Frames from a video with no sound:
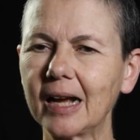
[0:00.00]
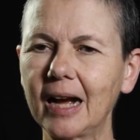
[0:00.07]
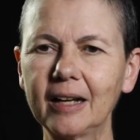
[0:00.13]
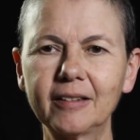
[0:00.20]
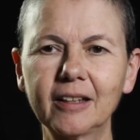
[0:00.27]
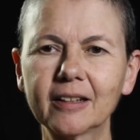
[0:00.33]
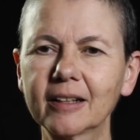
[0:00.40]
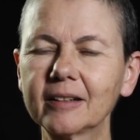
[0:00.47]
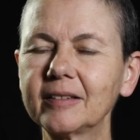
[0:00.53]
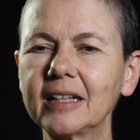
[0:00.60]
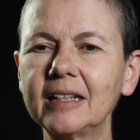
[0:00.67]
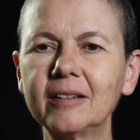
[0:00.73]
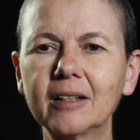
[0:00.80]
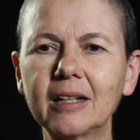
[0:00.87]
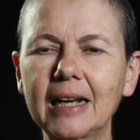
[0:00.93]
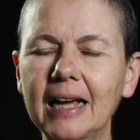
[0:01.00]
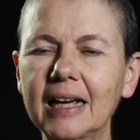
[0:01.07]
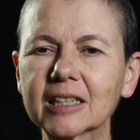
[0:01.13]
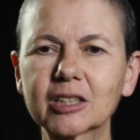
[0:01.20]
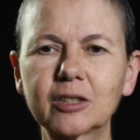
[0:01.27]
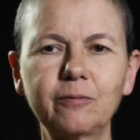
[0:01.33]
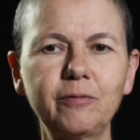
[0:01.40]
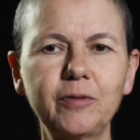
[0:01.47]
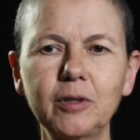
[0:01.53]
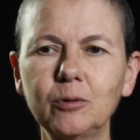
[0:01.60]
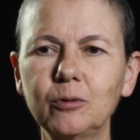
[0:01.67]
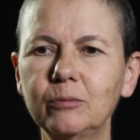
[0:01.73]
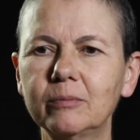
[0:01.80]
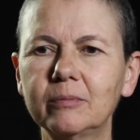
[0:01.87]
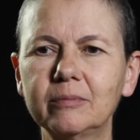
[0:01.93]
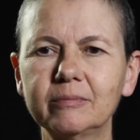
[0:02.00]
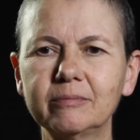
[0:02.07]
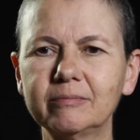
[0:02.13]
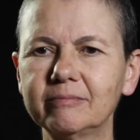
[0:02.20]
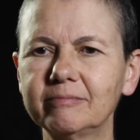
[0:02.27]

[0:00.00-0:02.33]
I think that in the last 2